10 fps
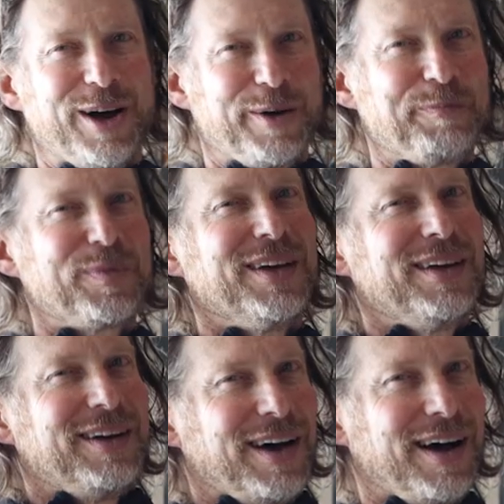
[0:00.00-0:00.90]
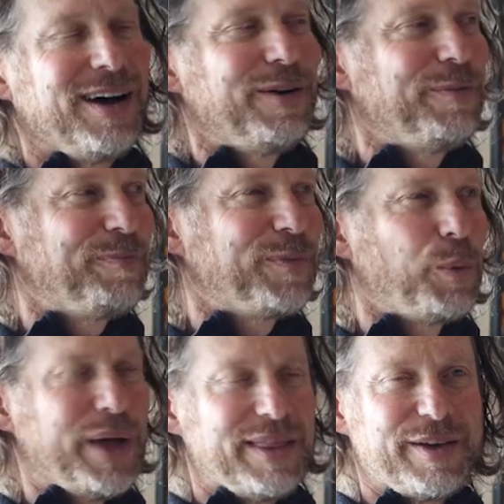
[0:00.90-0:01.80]
know,
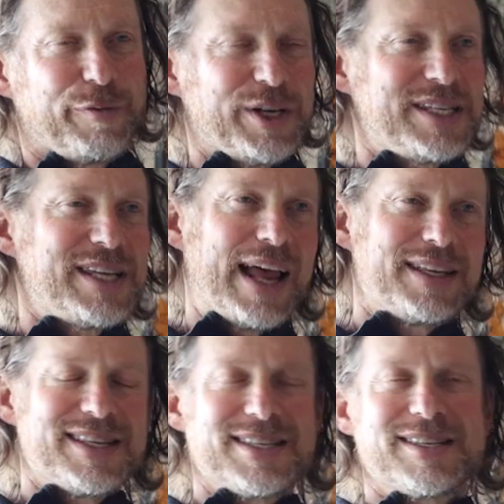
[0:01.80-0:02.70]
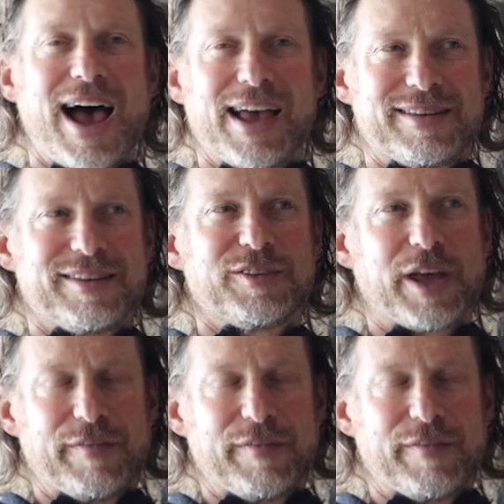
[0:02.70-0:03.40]
with different scents and sizes,